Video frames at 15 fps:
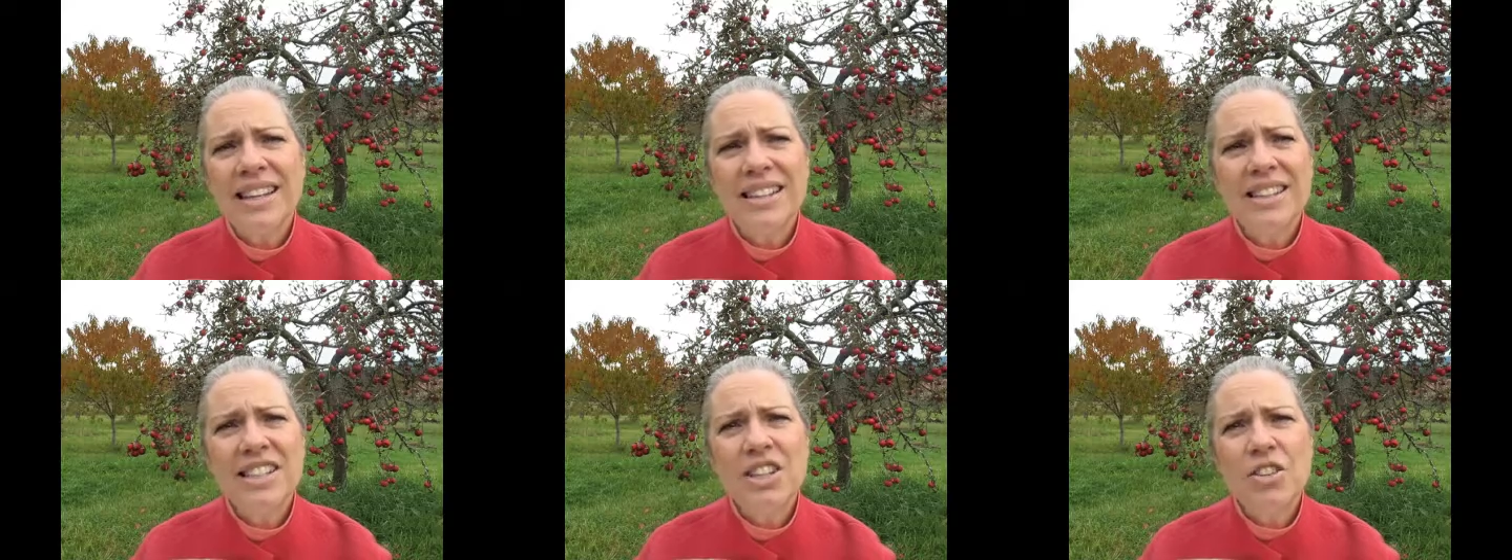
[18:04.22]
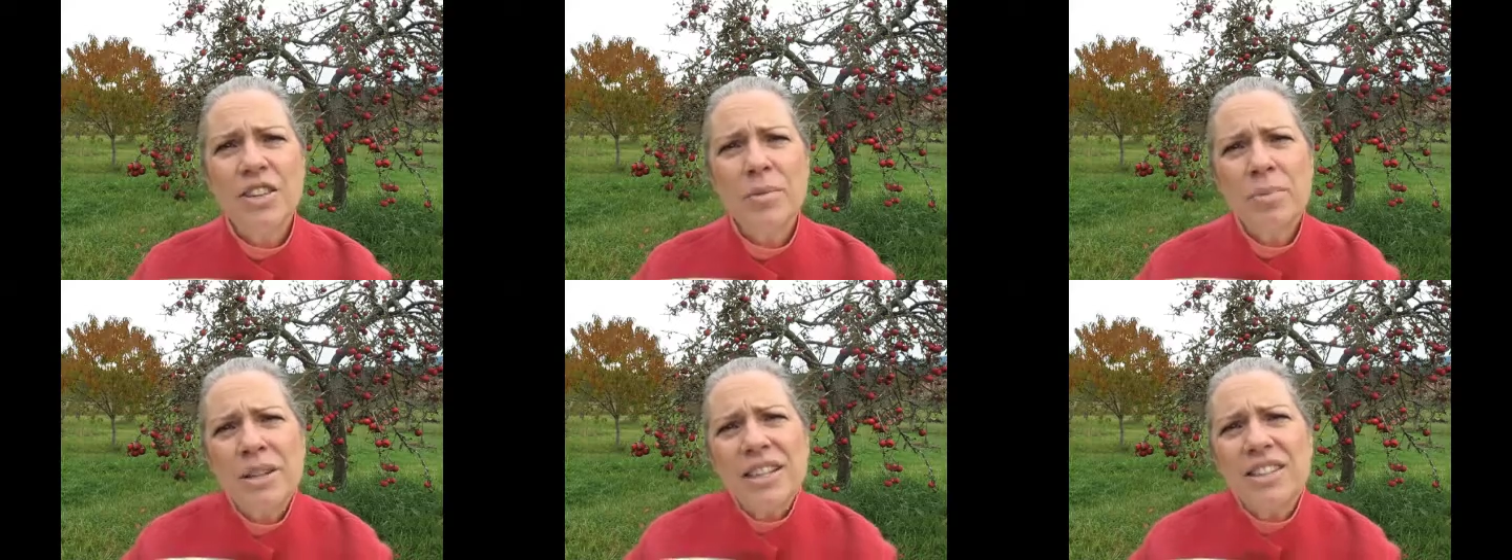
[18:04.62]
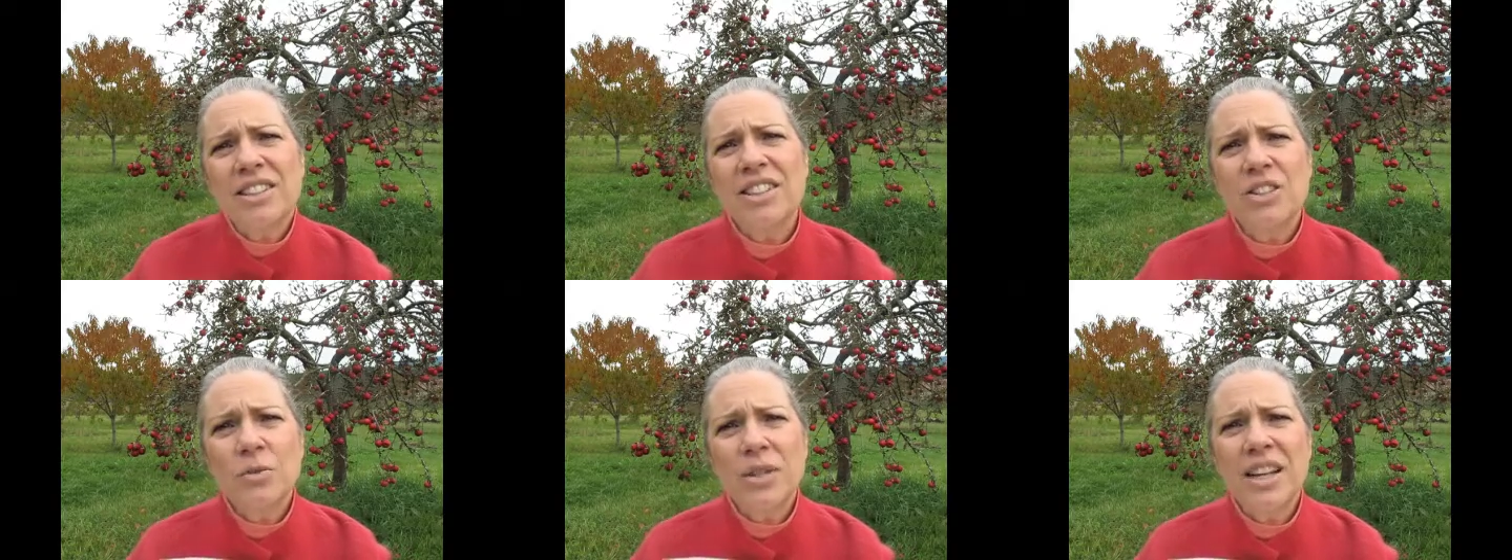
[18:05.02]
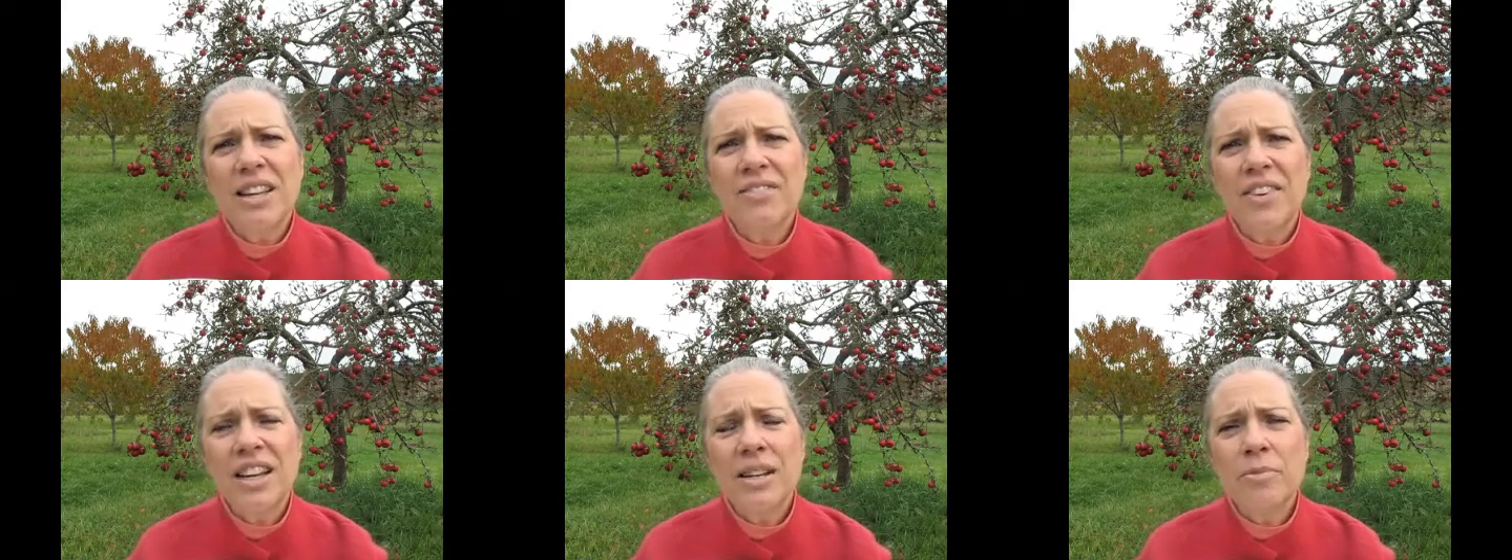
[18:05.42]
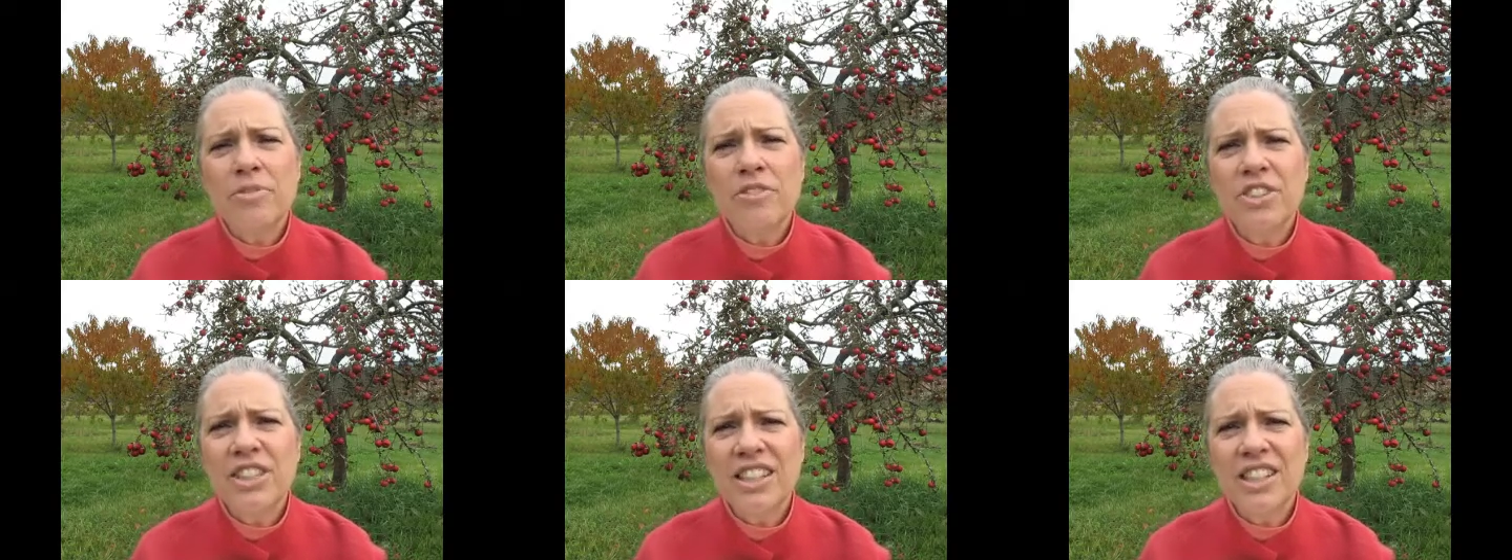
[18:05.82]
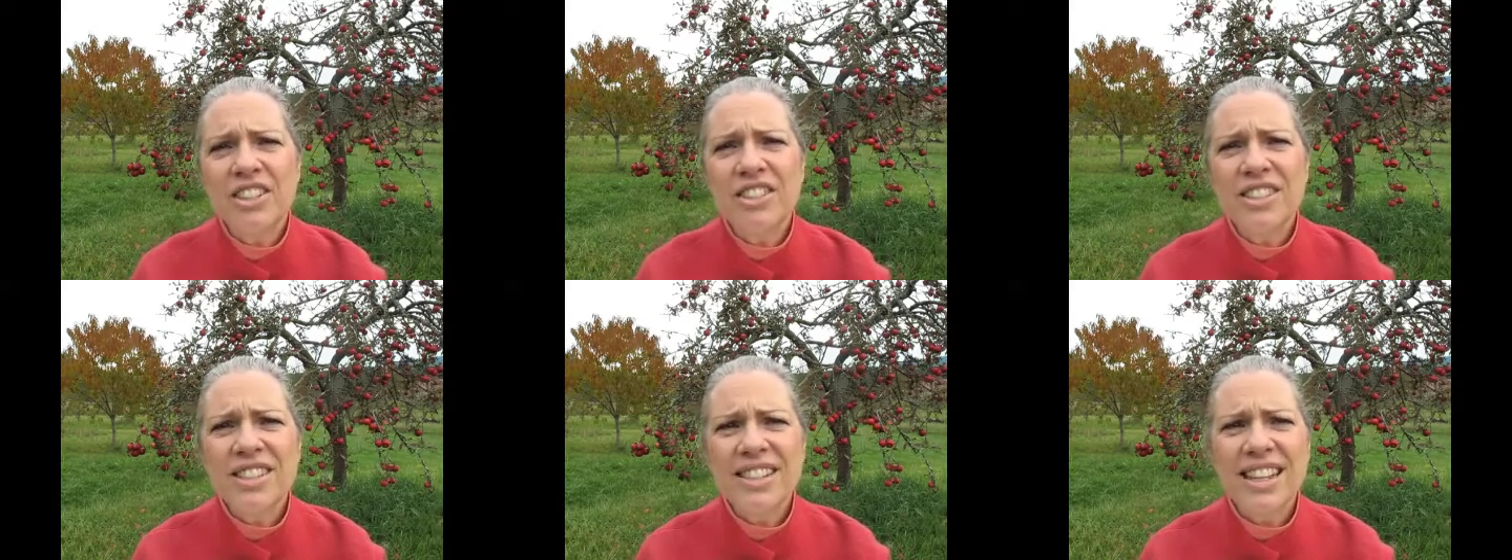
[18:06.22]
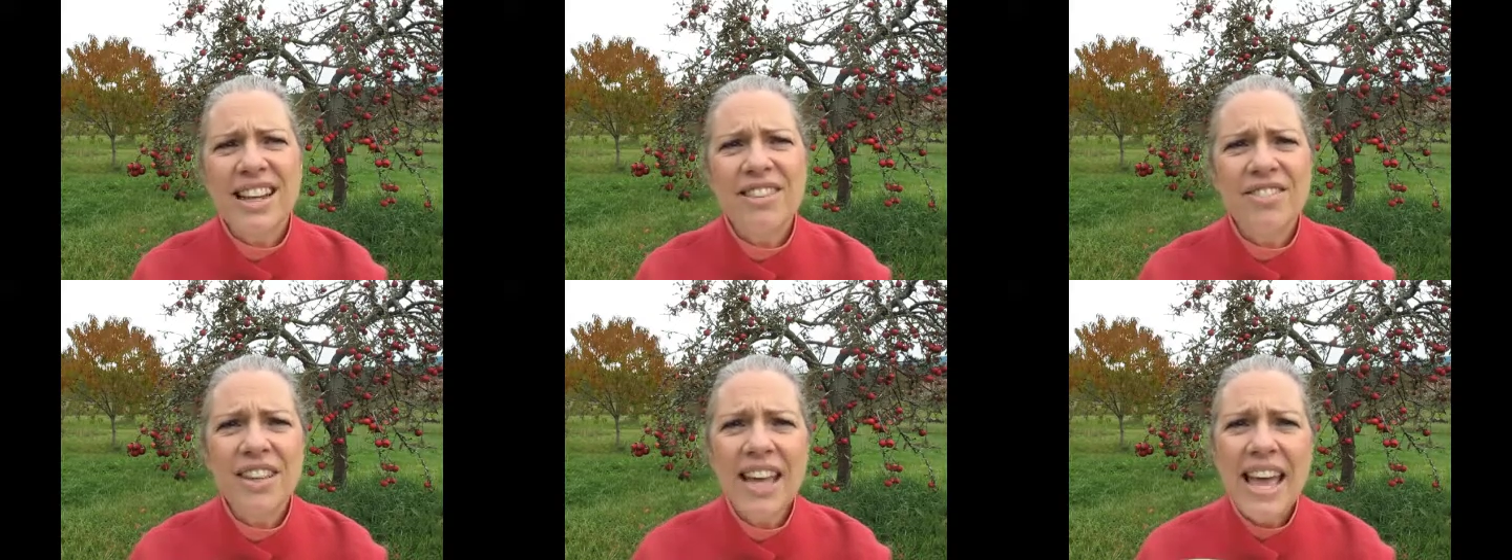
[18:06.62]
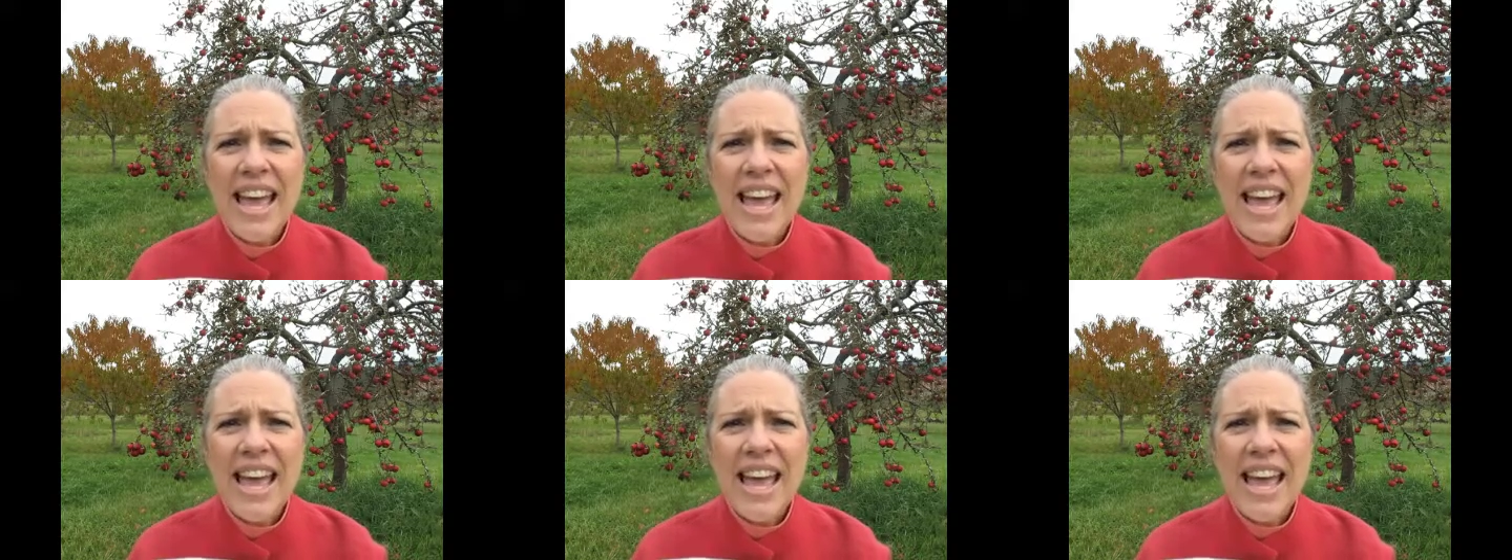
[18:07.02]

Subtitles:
And, you know, they bring it, you know, when I invite them for dinner and stuff.